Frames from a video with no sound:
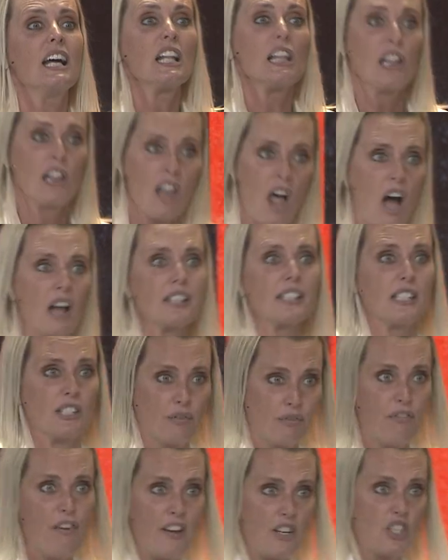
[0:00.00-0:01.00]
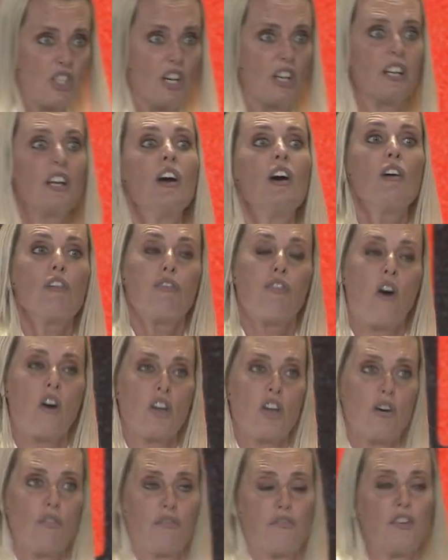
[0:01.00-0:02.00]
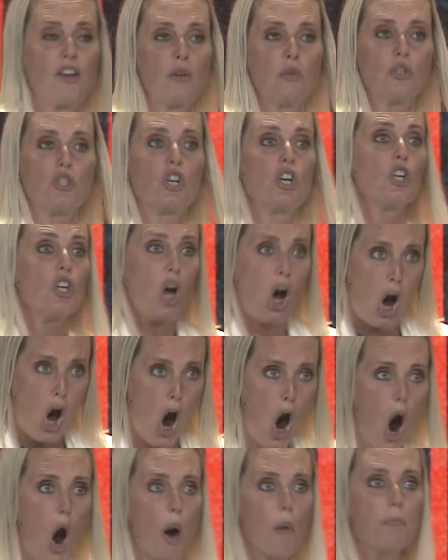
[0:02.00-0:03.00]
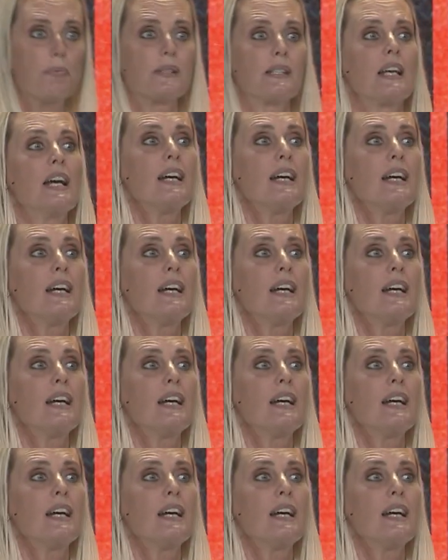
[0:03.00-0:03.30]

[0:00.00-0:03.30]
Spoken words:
lost vision for your future. Your hopes